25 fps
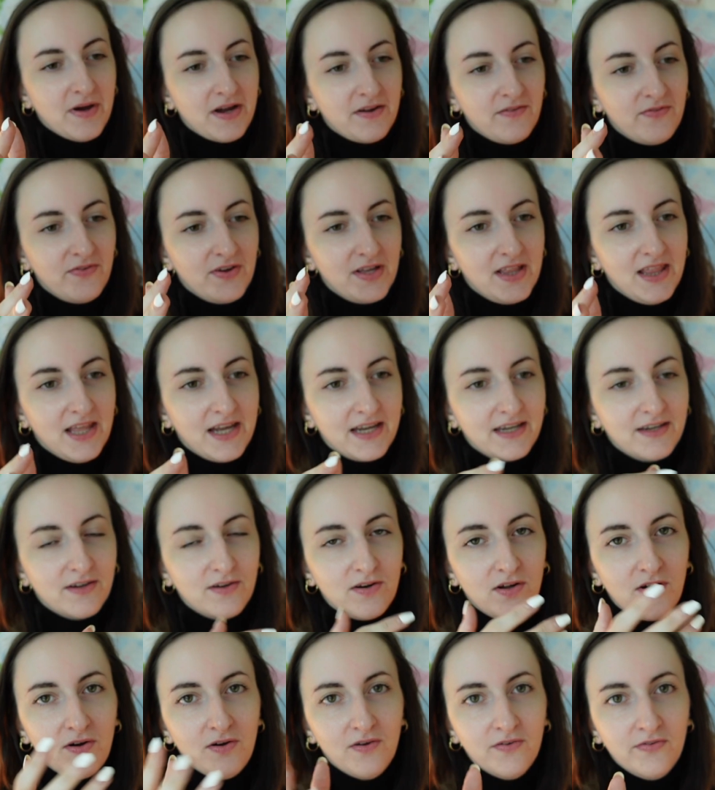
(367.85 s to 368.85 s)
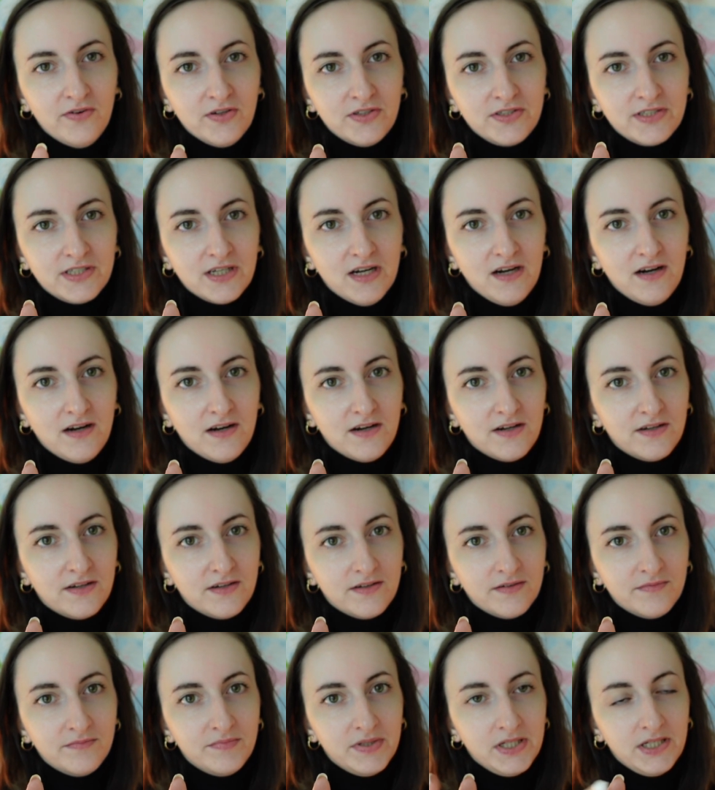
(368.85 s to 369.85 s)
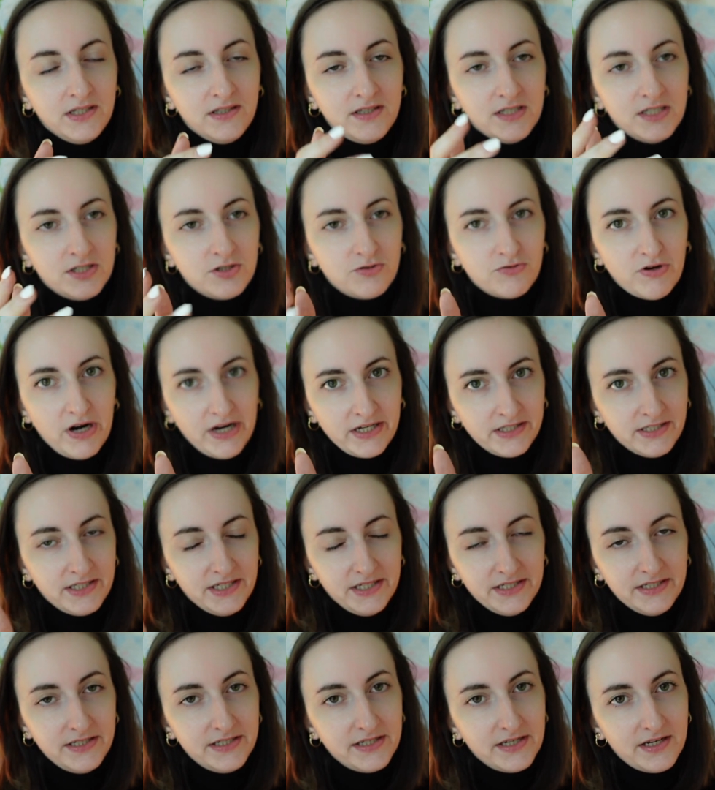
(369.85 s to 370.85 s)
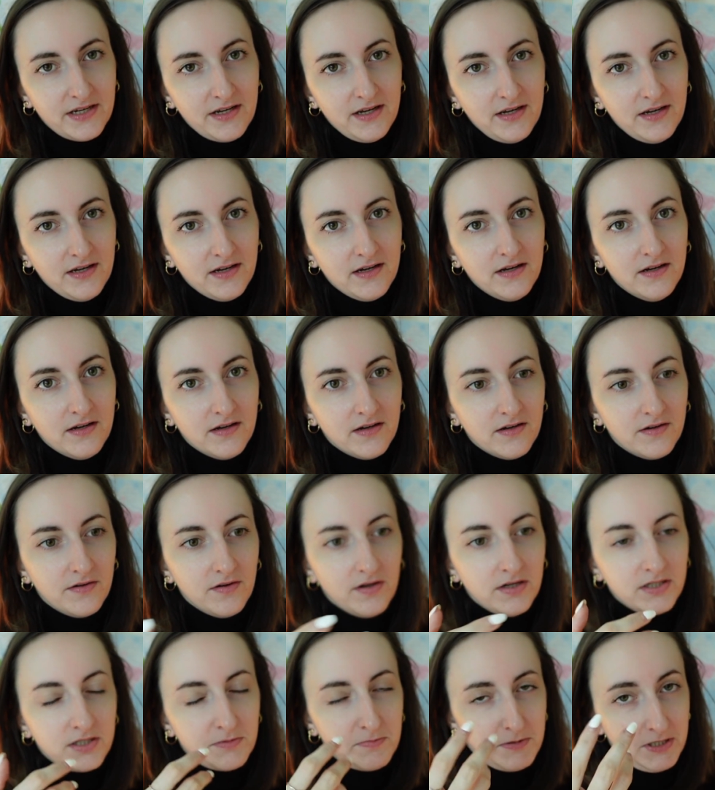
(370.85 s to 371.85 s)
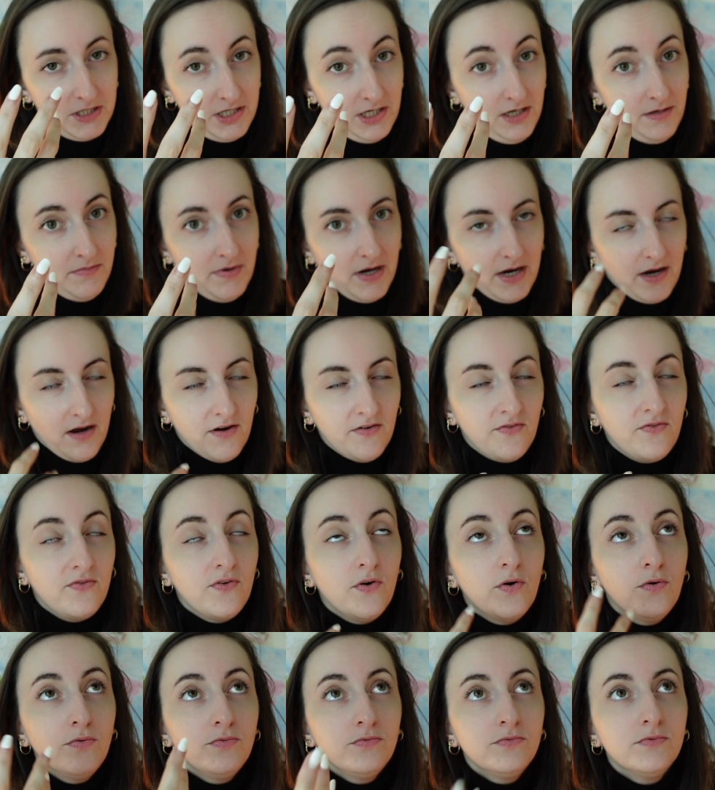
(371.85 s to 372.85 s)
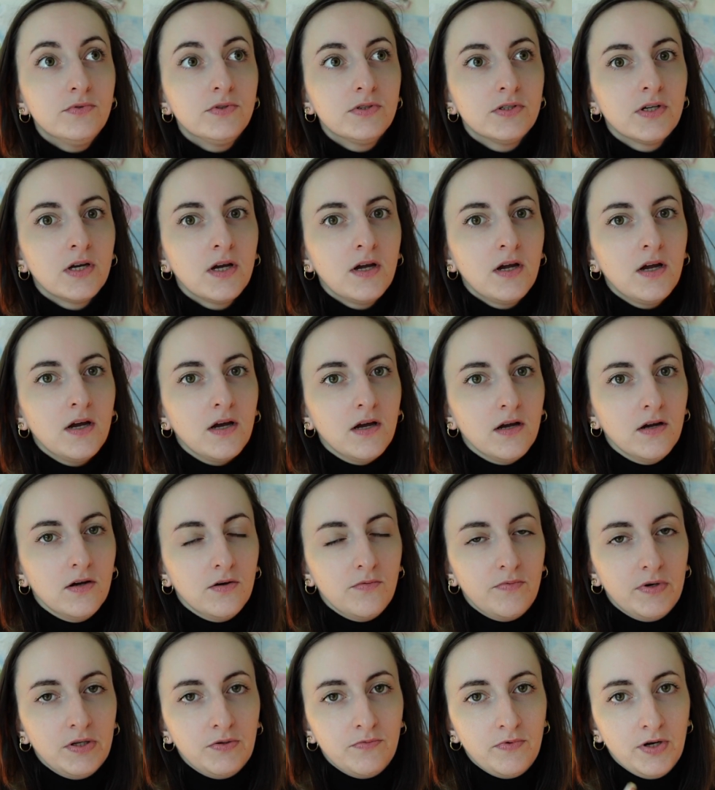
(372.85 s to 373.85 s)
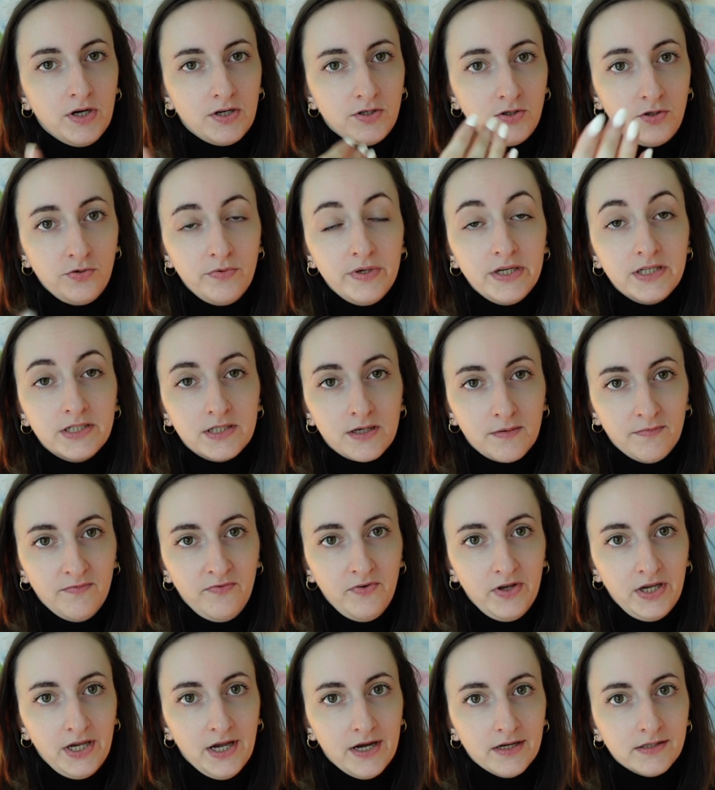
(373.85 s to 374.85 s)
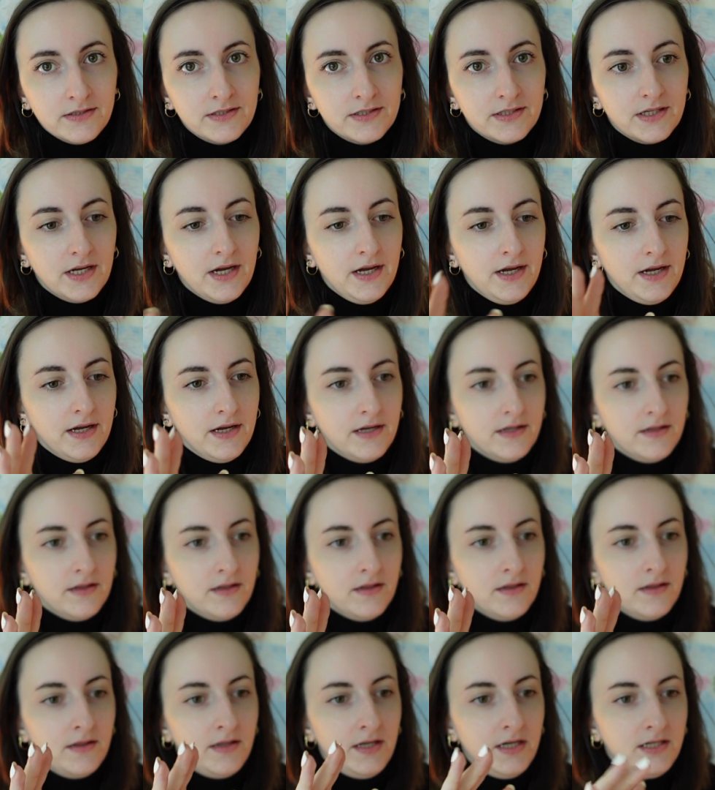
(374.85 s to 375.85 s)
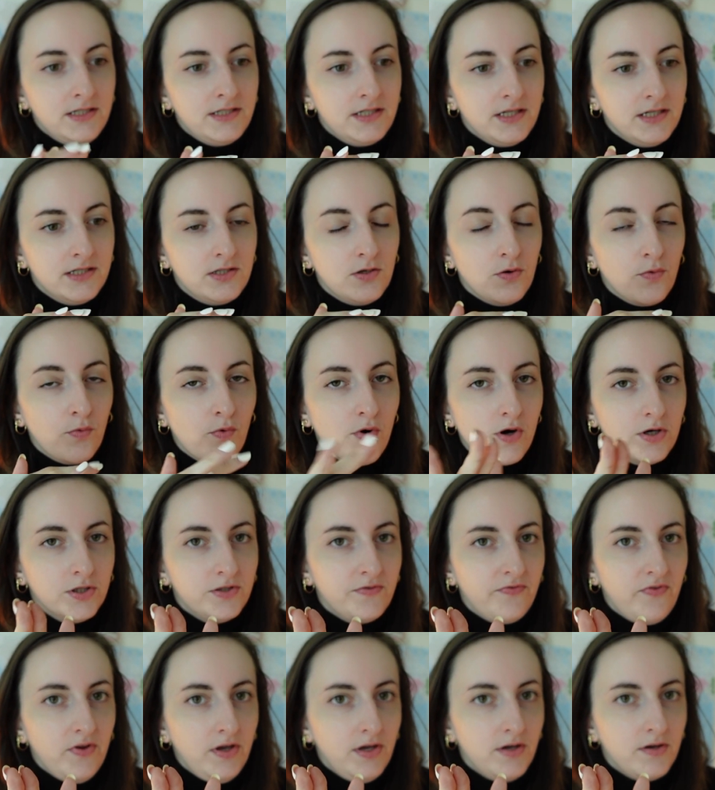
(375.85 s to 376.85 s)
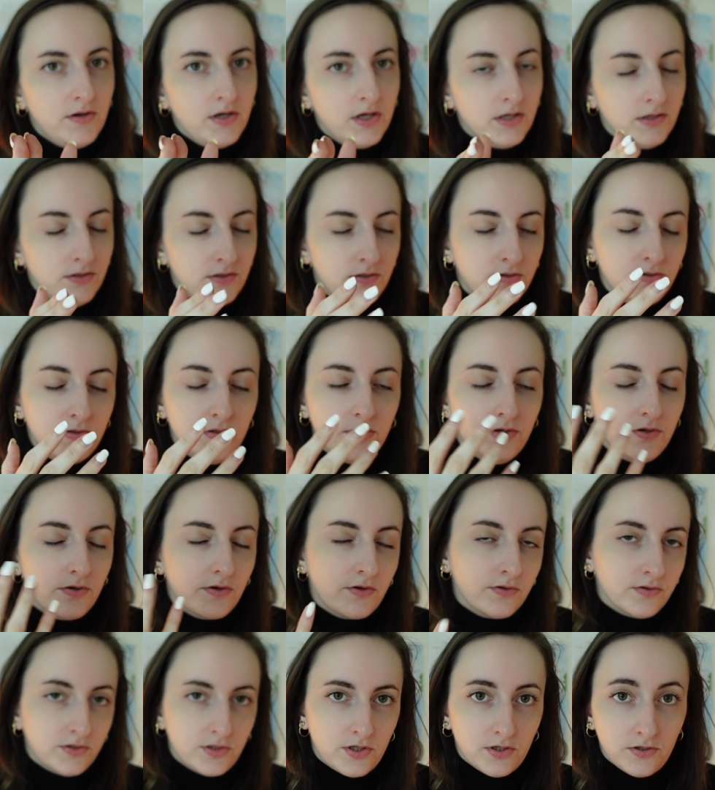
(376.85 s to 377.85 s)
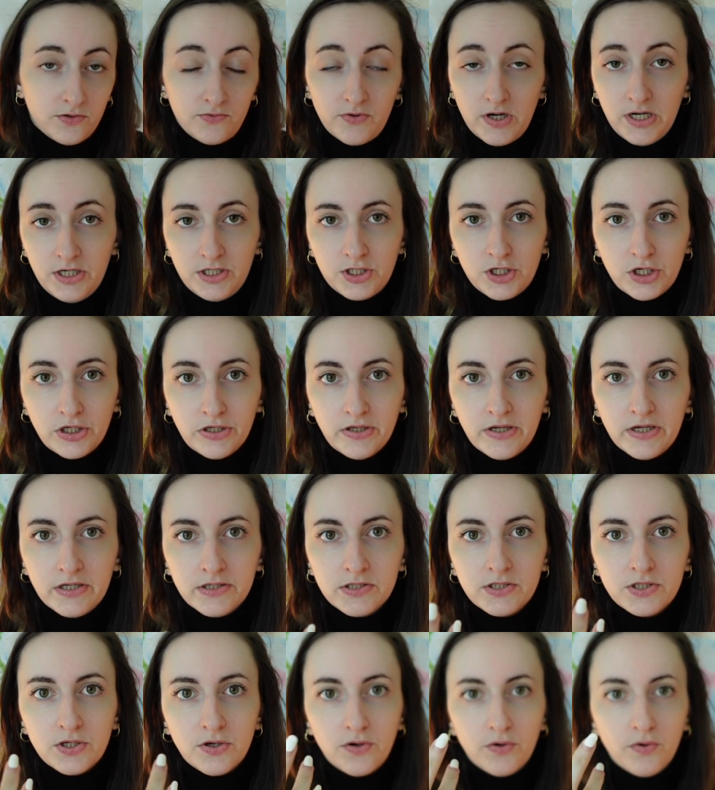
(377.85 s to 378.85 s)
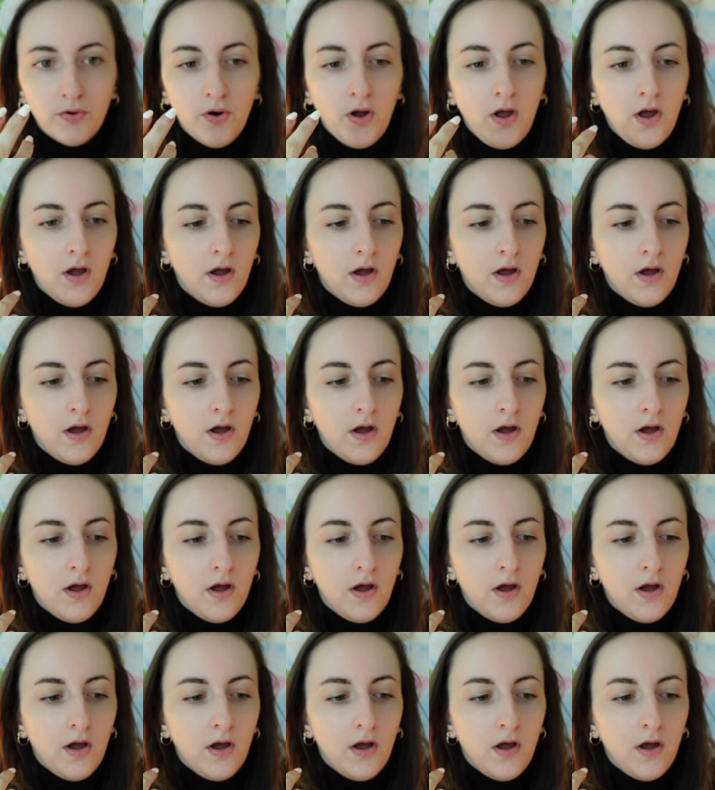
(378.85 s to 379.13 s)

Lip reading: I feel like a lot of us are being distracted, especially by our phones, when we are doing something else. And this is the worst thing you can do to your concentration. And so,